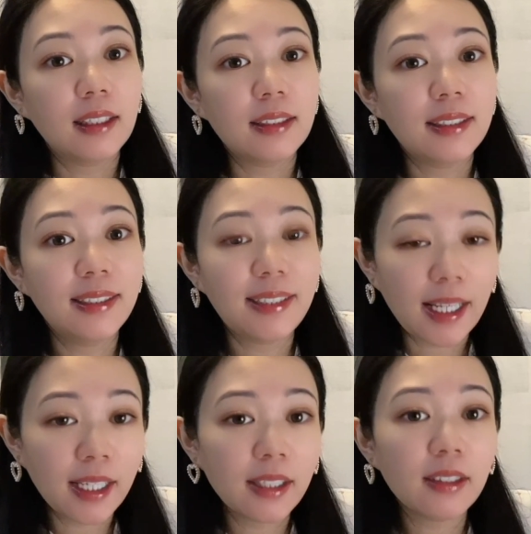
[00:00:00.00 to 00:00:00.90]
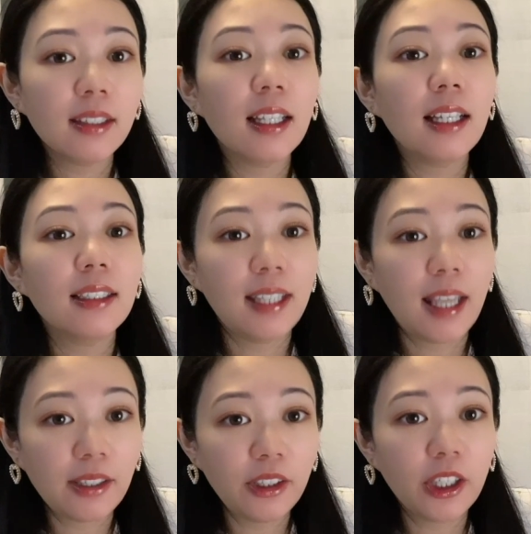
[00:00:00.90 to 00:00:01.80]
The second
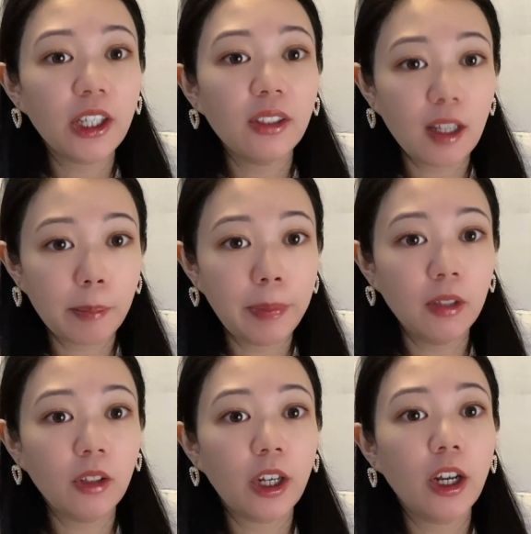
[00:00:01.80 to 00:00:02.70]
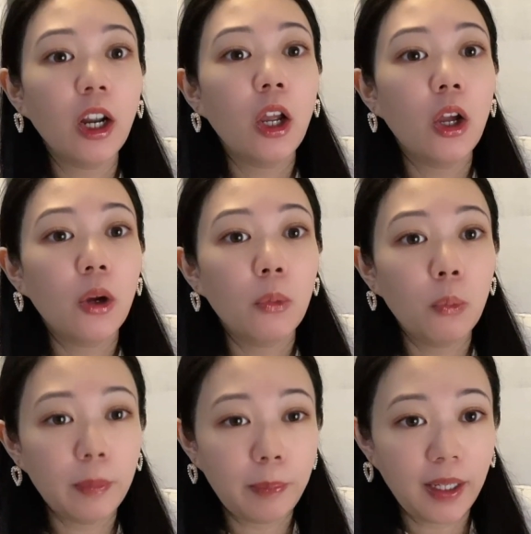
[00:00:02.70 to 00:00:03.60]
10-year luck pillar
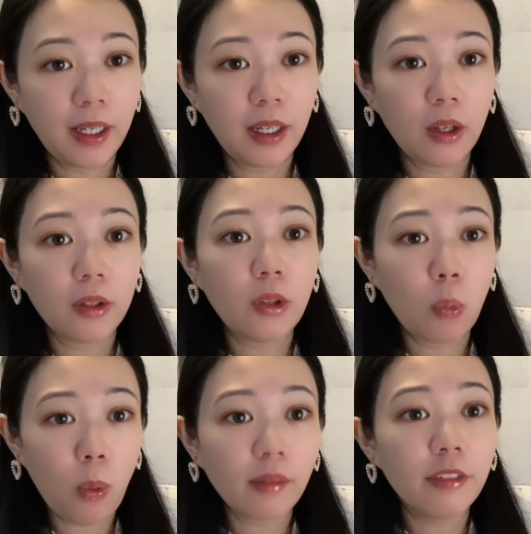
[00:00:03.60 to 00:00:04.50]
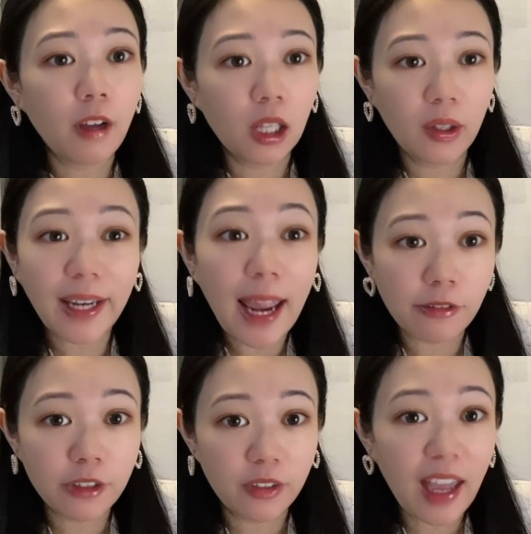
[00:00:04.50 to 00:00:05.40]
would be the one following
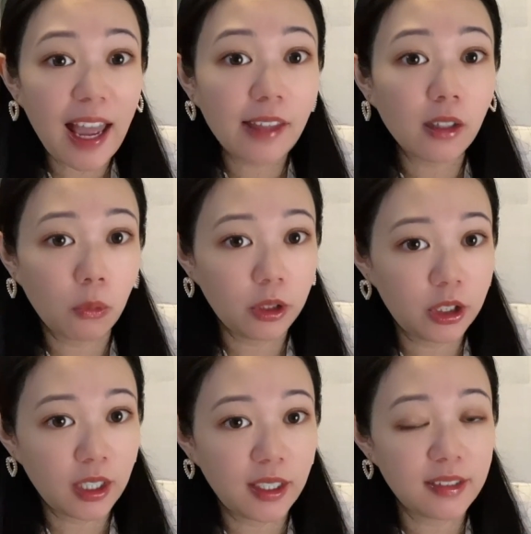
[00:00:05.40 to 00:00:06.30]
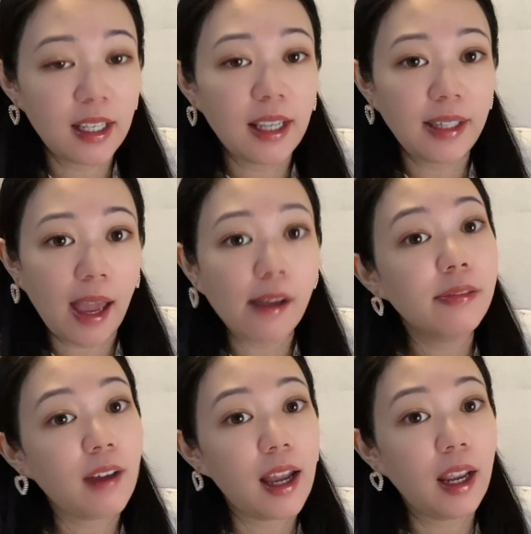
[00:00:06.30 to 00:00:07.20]
after that, which is Yang
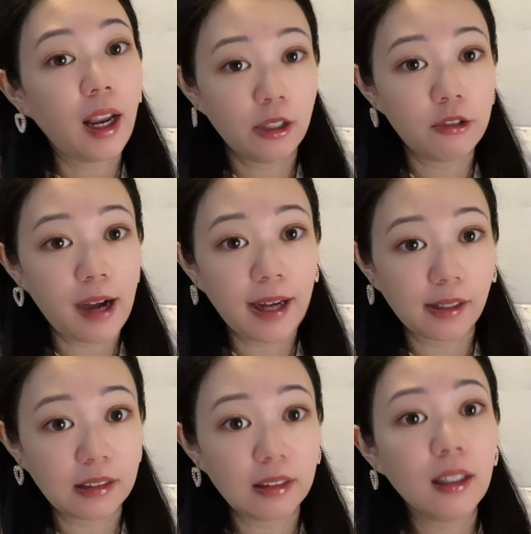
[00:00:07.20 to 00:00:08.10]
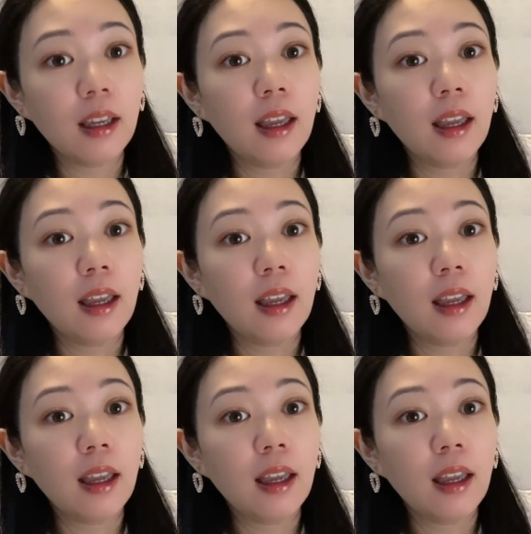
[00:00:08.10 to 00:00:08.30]
Fire Dragon.